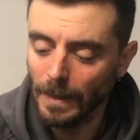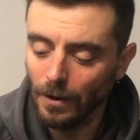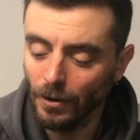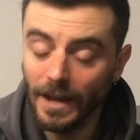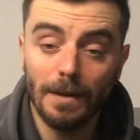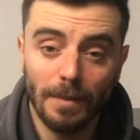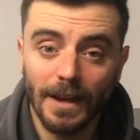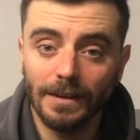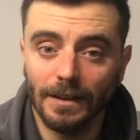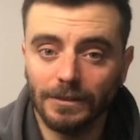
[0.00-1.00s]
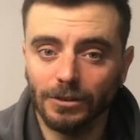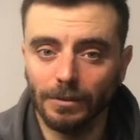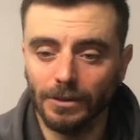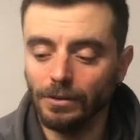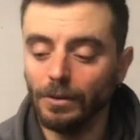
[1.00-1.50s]
On A plate also,
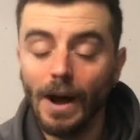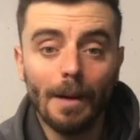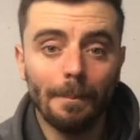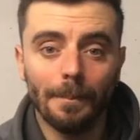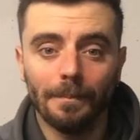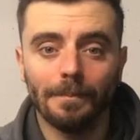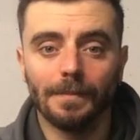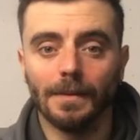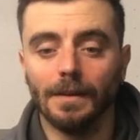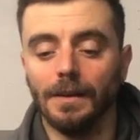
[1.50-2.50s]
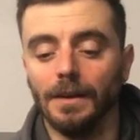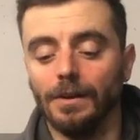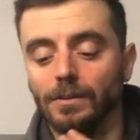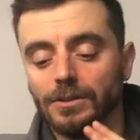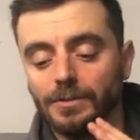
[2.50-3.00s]
when you go up, it
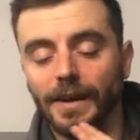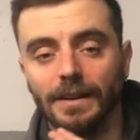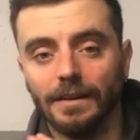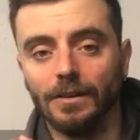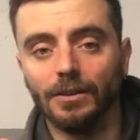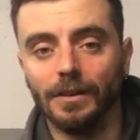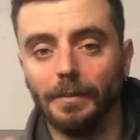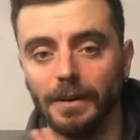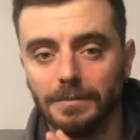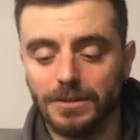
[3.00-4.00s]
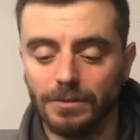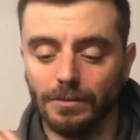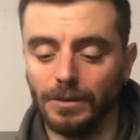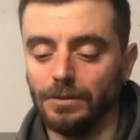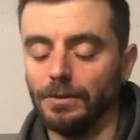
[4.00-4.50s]
works better on the bumps. So
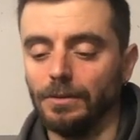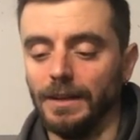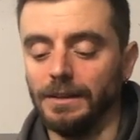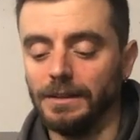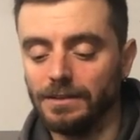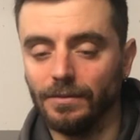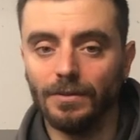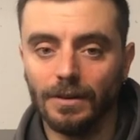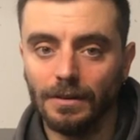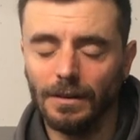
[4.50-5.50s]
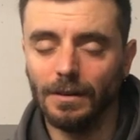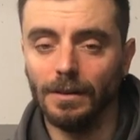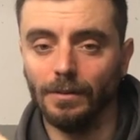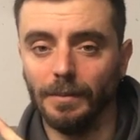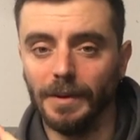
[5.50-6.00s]
when you go like this in front,
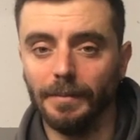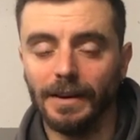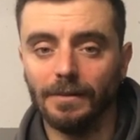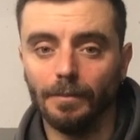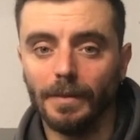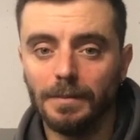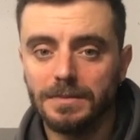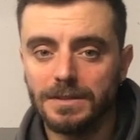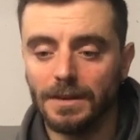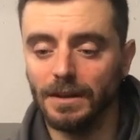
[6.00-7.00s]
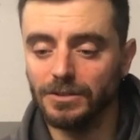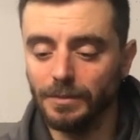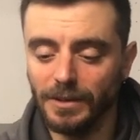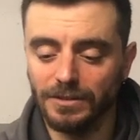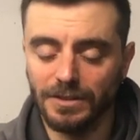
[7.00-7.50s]
it will be better on bumps, also
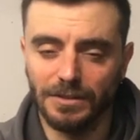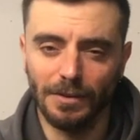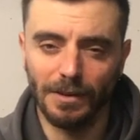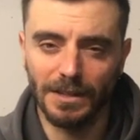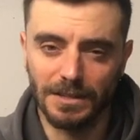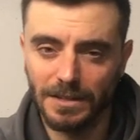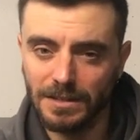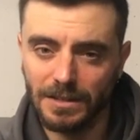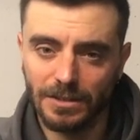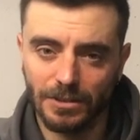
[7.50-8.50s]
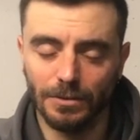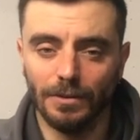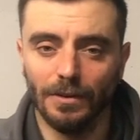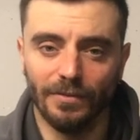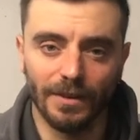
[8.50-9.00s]
because the steering is easier, so you
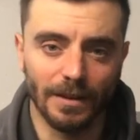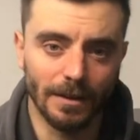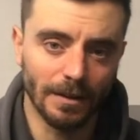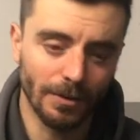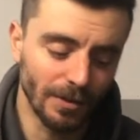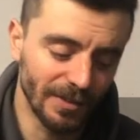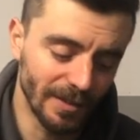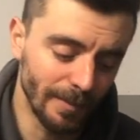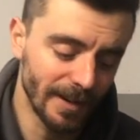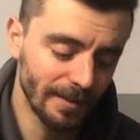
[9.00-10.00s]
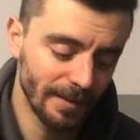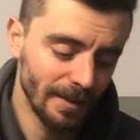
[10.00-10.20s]
will feel better.